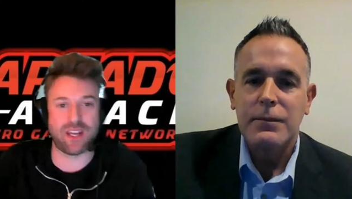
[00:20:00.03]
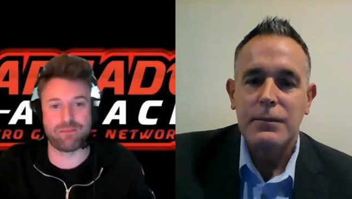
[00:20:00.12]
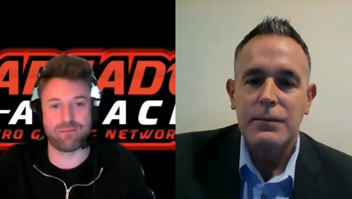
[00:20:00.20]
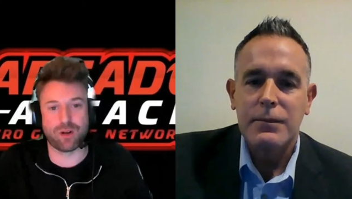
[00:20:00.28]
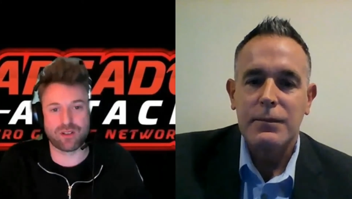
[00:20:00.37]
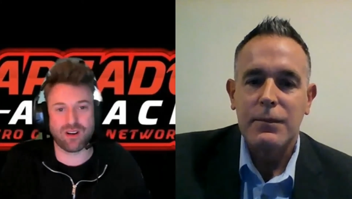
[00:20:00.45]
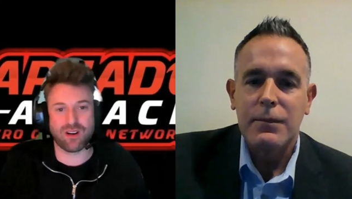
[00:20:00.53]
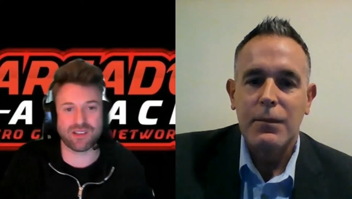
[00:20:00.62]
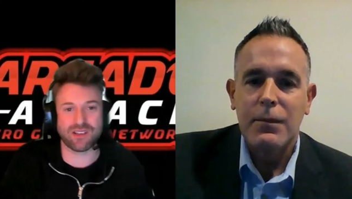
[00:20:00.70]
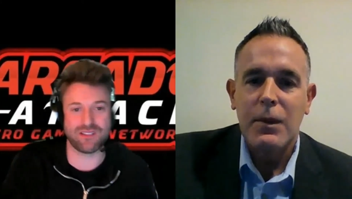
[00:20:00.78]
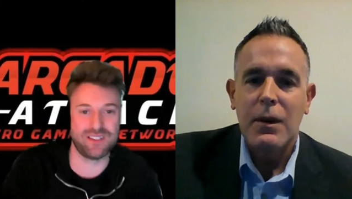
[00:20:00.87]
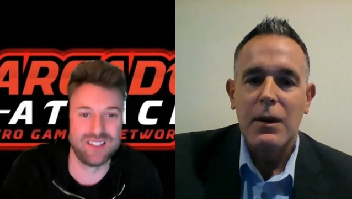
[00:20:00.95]
Speaker 1: any podcasts
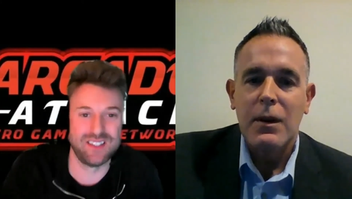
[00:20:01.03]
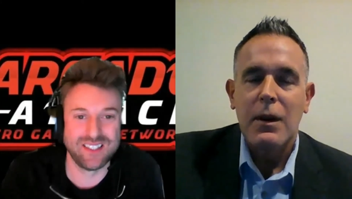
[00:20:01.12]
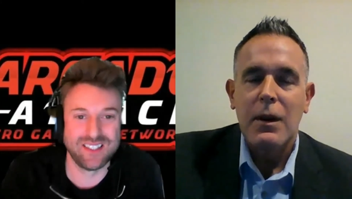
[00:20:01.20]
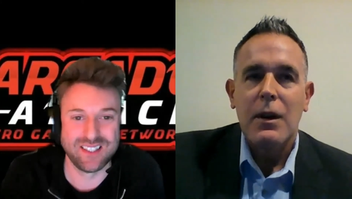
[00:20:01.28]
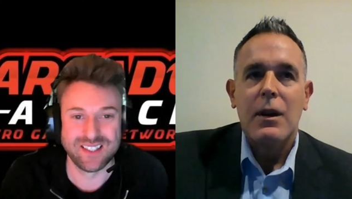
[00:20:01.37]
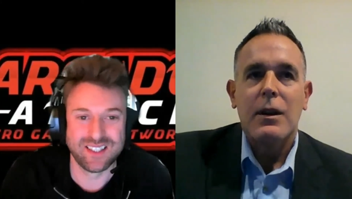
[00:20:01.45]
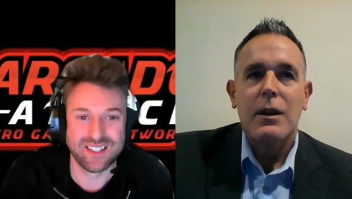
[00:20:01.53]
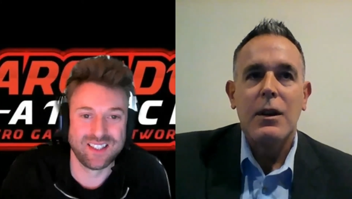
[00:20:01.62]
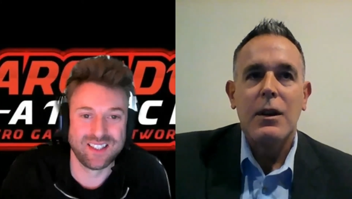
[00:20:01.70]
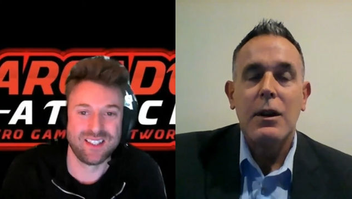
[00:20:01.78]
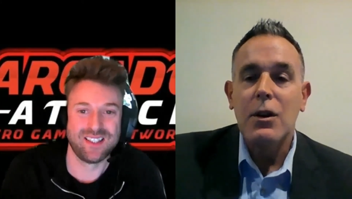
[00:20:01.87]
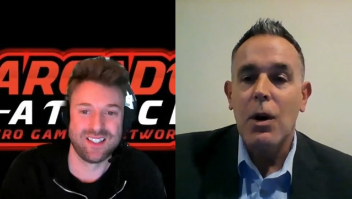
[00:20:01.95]
or?
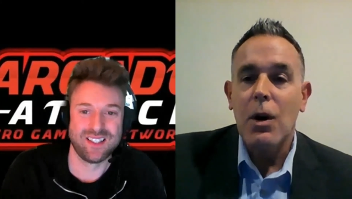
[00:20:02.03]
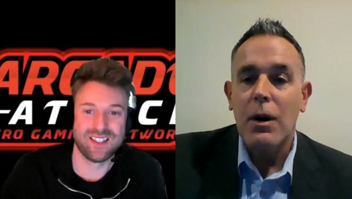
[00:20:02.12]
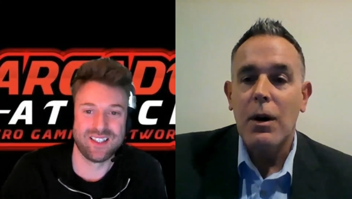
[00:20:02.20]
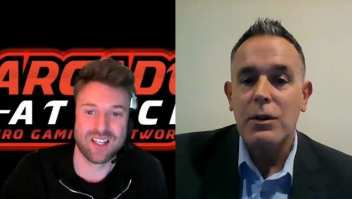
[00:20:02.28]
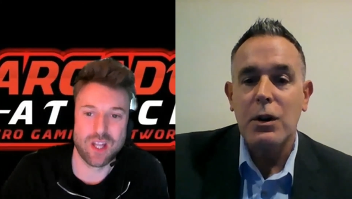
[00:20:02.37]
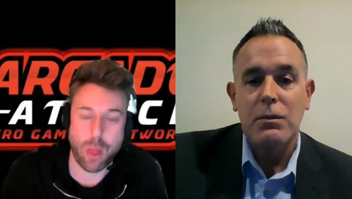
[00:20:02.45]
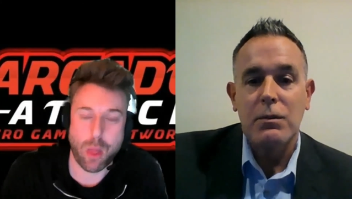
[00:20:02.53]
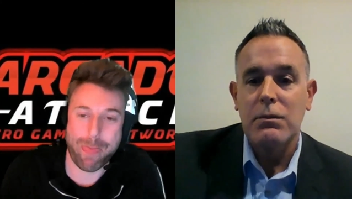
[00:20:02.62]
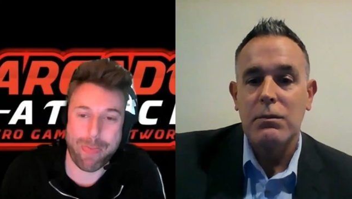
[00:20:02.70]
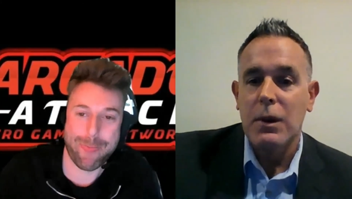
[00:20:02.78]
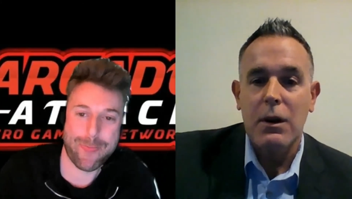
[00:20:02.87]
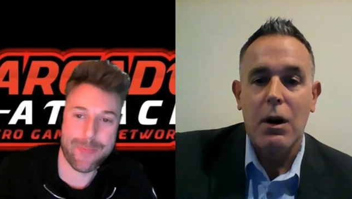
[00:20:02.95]
Speaker 2: Yeah, you know, uh, so
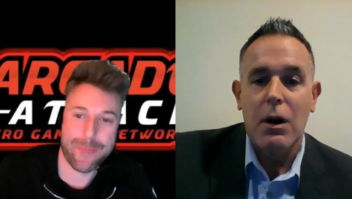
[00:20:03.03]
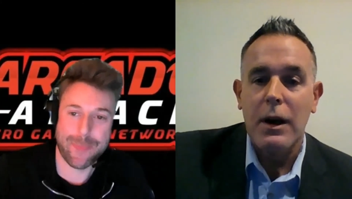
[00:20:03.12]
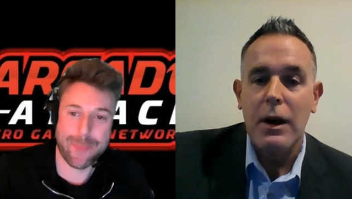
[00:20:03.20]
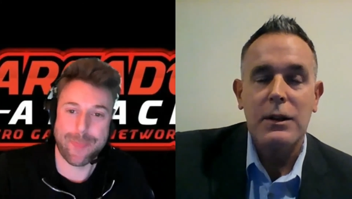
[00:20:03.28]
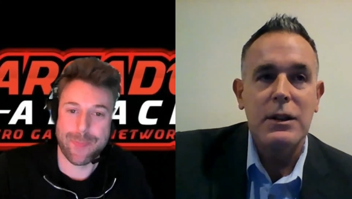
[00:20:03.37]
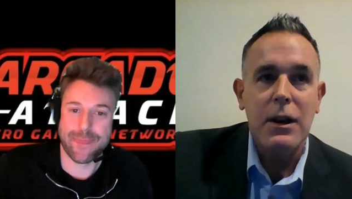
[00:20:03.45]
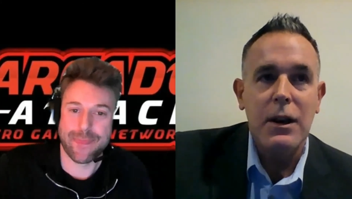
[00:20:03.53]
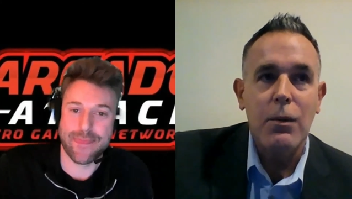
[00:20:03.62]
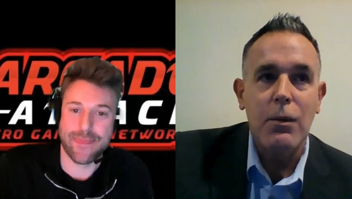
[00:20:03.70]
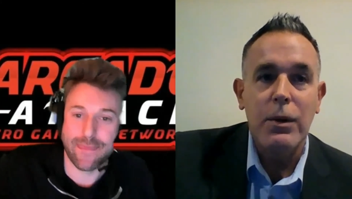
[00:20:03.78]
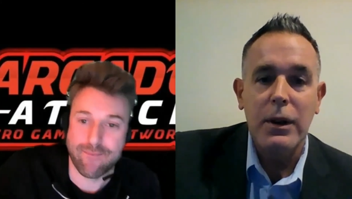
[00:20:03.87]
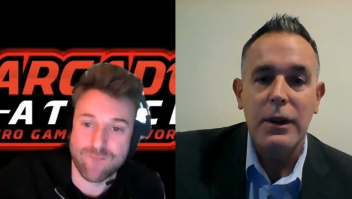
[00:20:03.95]
in all honesty,
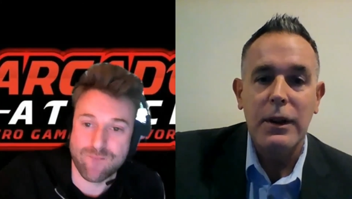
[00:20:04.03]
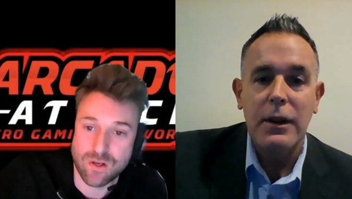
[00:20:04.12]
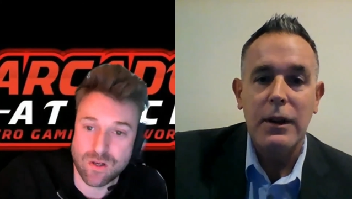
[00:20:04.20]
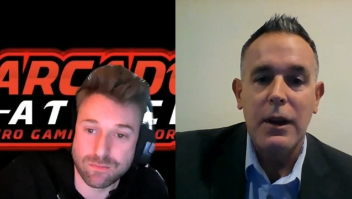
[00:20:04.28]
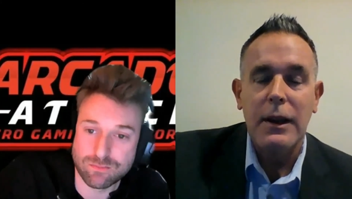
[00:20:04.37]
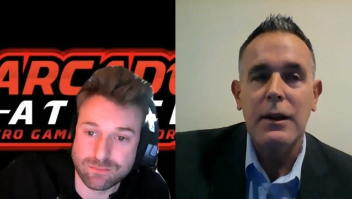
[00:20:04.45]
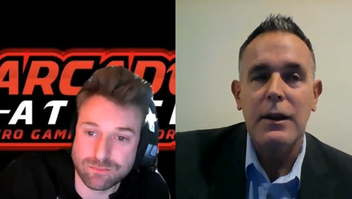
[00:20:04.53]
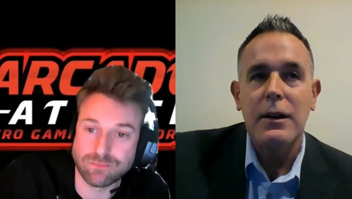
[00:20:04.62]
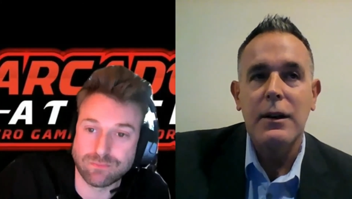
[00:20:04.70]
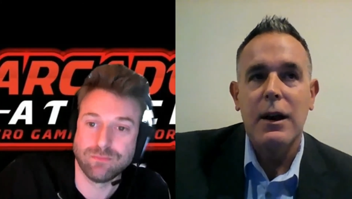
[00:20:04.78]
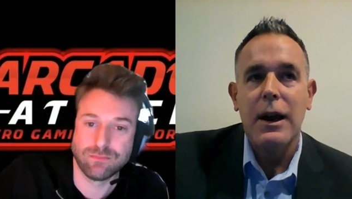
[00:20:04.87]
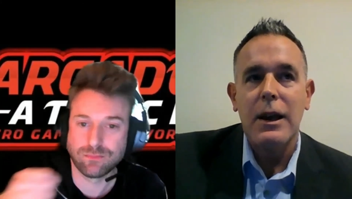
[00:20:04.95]
not really.
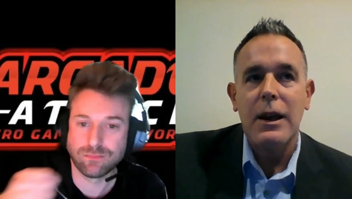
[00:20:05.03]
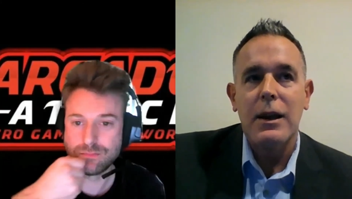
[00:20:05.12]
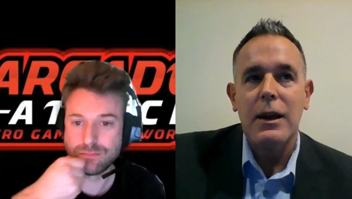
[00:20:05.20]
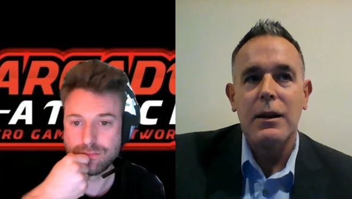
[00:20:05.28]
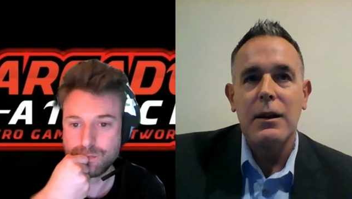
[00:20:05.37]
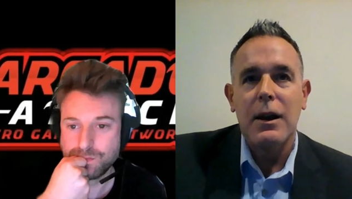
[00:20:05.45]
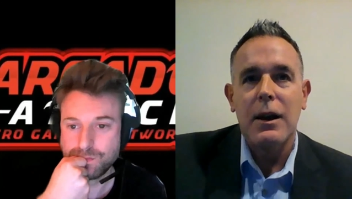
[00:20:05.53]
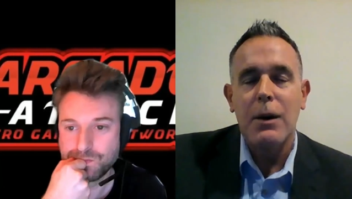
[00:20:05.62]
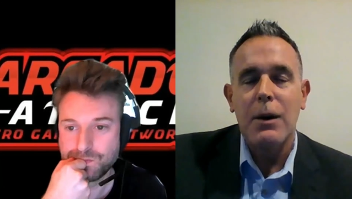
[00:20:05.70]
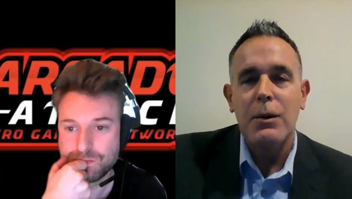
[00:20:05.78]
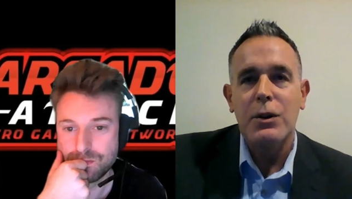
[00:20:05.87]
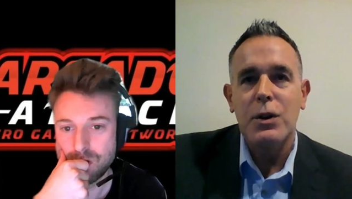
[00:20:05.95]
And I I would
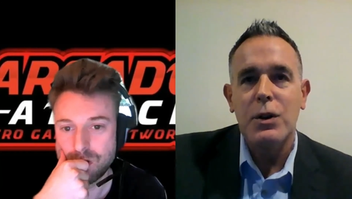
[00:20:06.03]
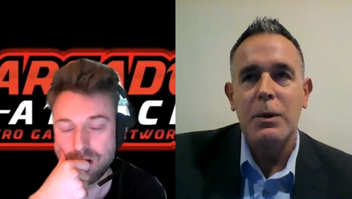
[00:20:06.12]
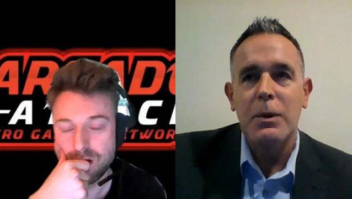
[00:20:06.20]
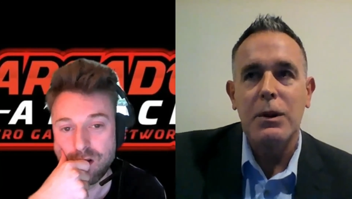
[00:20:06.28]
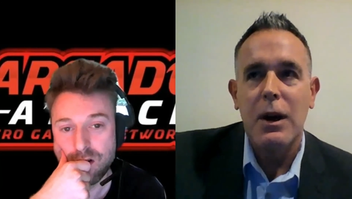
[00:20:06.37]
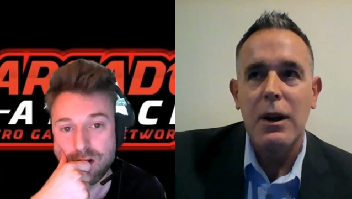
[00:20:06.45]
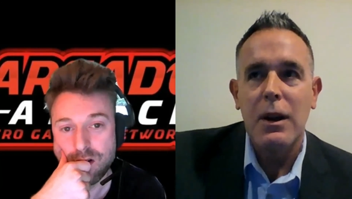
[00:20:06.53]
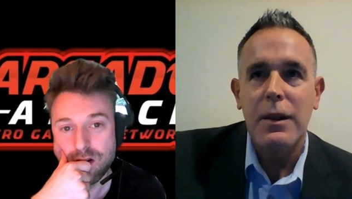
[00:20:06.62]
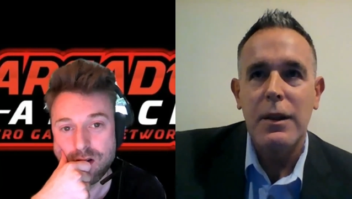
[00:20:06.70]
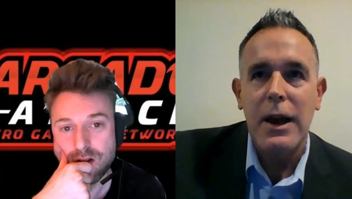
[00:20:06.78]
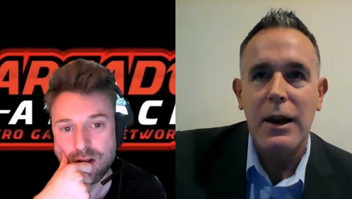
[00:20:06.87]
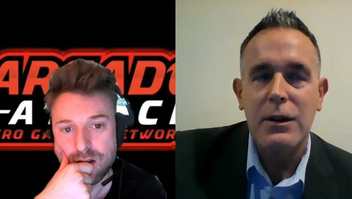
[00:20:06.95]
attribute a lot of
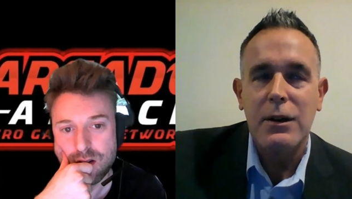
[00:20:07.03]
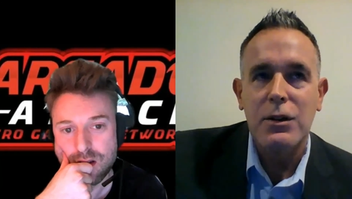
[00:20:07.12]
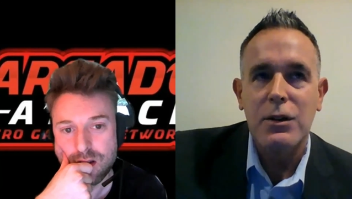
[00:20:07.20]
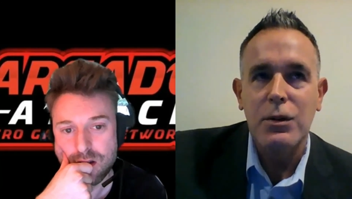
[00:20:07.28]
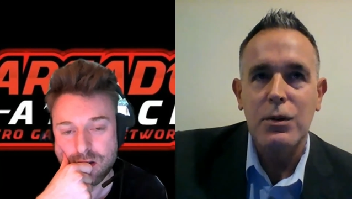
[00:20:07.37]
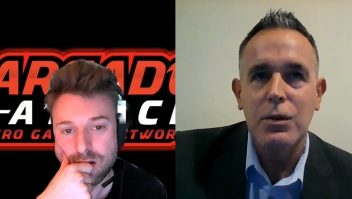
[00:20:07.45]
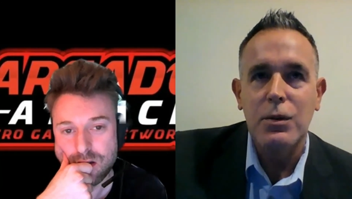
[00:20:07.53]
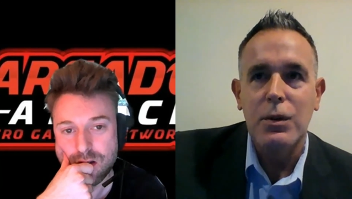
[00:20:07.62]
that to